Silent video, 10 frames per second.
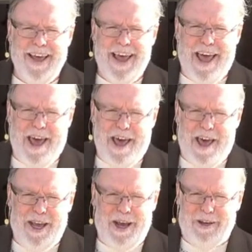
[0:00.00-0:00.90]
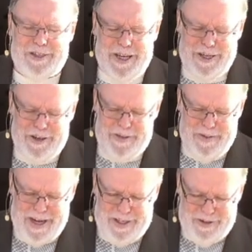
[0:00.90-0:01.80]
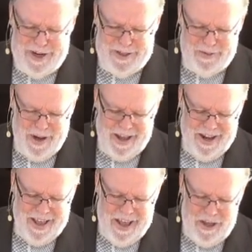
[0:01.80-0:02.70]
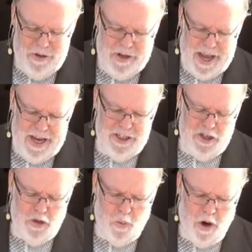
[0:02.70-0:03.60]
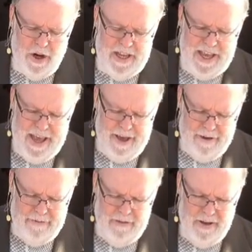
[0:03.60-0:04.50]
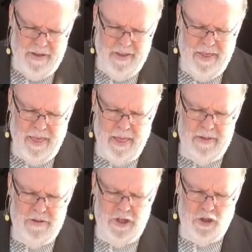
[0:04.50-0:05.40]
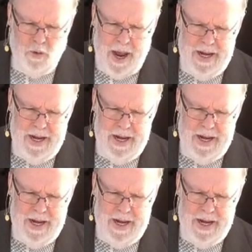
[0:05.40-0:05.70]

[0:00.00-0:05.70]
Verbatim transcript: it goes into the ministry as well. You text the word give, just write